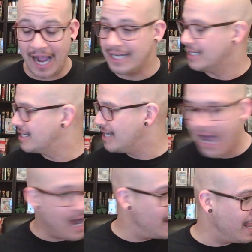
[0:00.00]
I did
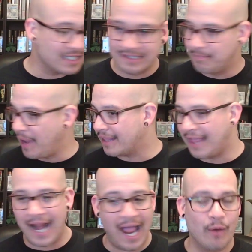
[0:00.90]
not expect
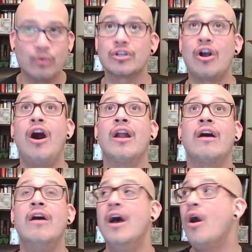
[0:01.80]
that. I was caught
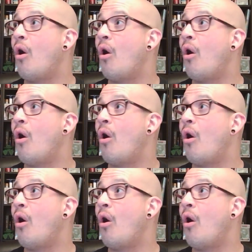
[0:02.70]
up.